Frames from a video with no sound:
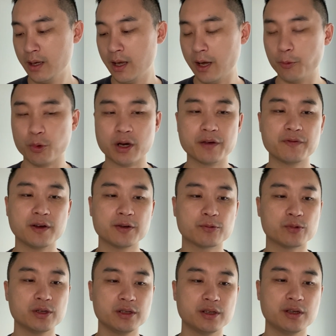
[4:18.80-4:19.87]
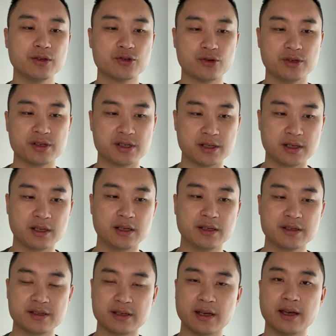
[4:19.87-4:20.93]
And what I find really interesting
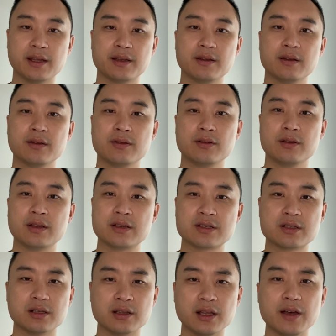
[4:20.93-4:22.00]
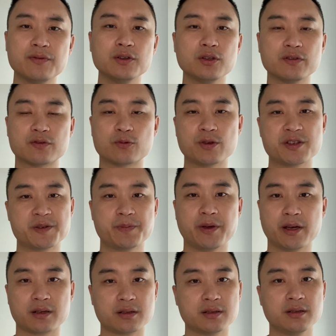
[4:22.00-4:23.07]
is the level of
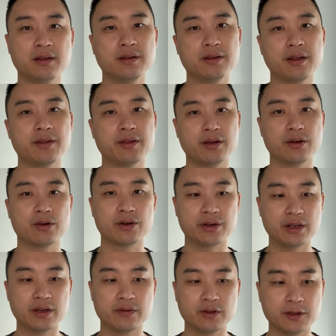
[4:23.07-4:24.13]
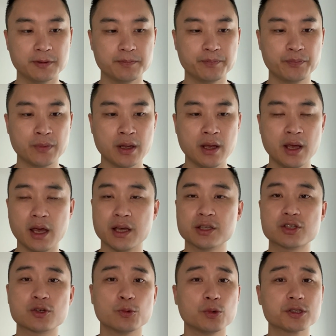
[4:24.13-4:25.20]
respect that they are given. And
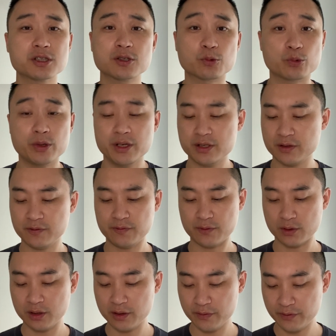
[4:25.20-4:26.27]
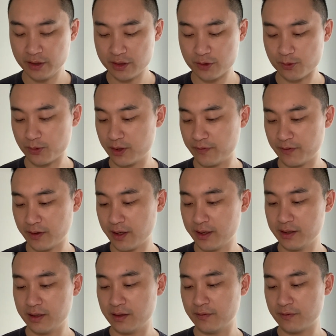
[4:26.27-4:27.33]
so what's the reason for all of this? We
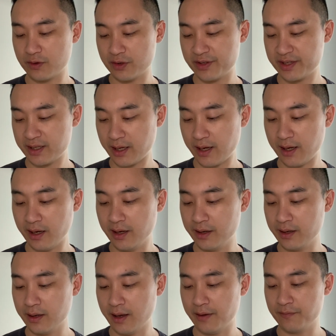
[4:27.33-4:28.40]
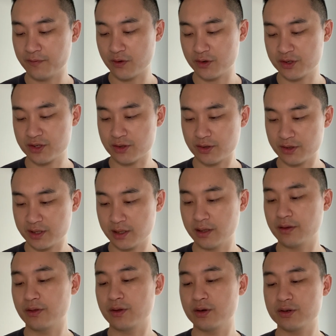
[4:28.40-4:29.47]
find in verse 10 and verse
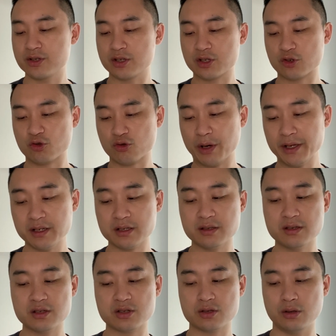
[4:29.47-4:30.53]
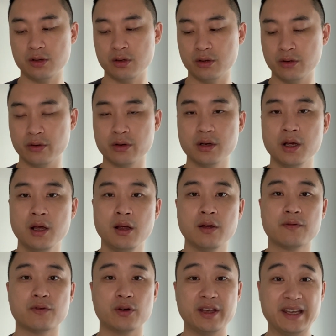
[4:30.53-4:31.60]
13, there's this great concern
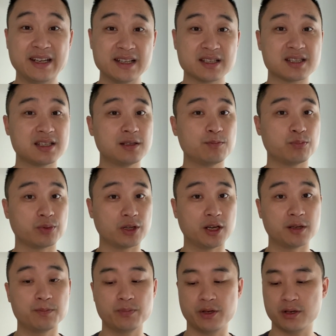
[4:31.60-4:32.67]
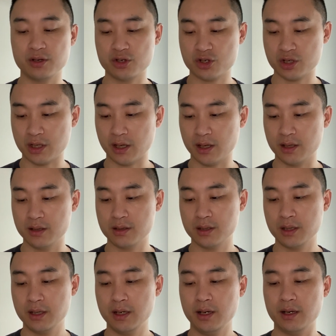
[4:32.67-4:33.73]
for innocent blood being shed
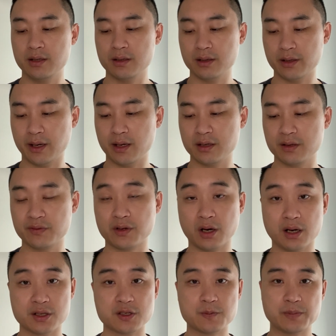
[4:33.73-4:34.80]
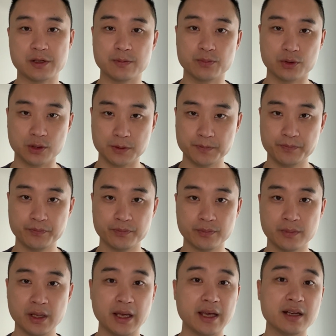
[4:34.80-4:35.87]
in the land of God's people.
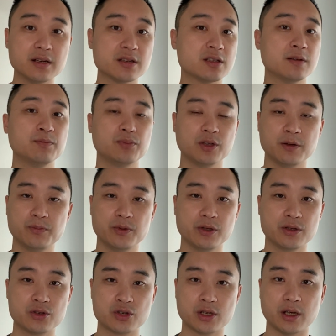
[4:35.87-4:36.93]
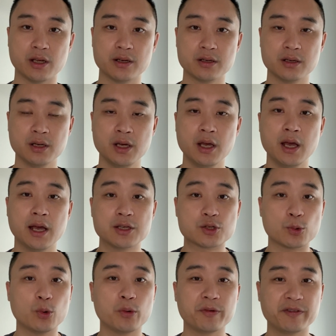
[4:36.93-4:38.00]
Innocent blood being shed. And so
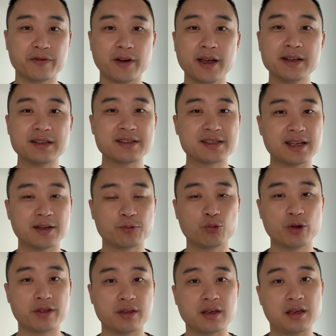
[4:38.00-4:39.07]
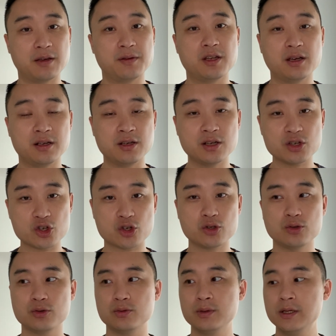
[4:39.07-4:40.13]
what we find is that with the
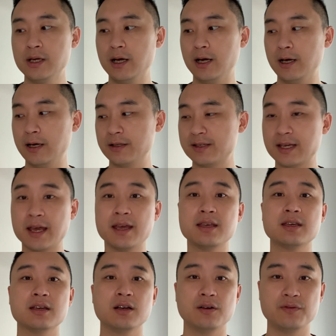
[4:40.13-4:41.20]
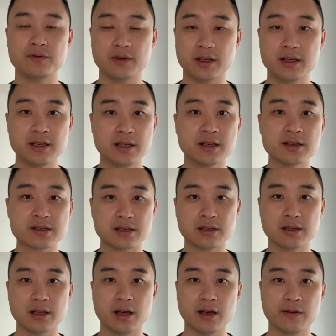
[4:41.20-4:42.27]
initial taking of an
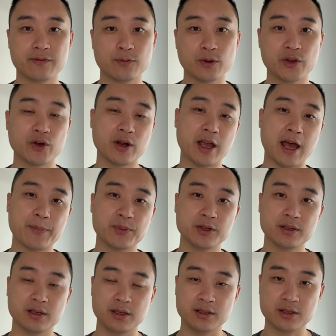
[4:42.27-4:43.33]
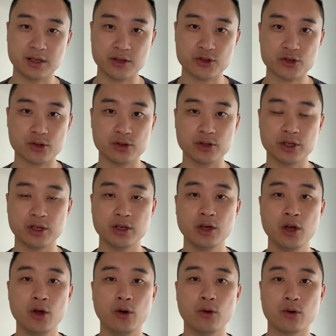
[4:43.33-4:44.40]
innocent life, whether it happened intentionally
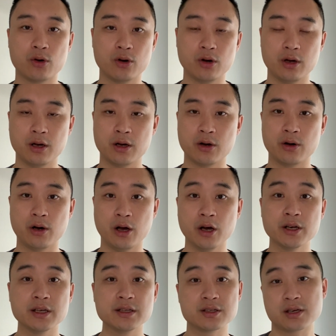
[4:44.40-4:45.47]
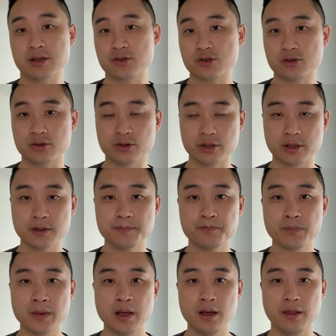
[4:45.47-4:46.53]
or unintentionally,
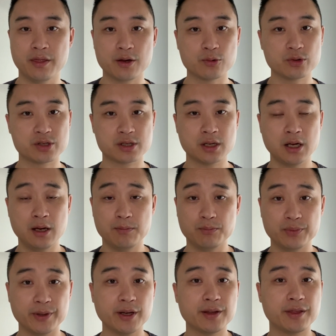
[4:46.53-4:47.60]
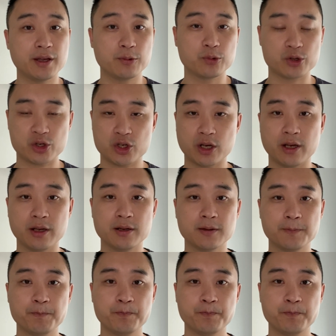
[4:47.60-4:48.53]
there was blood that was shed.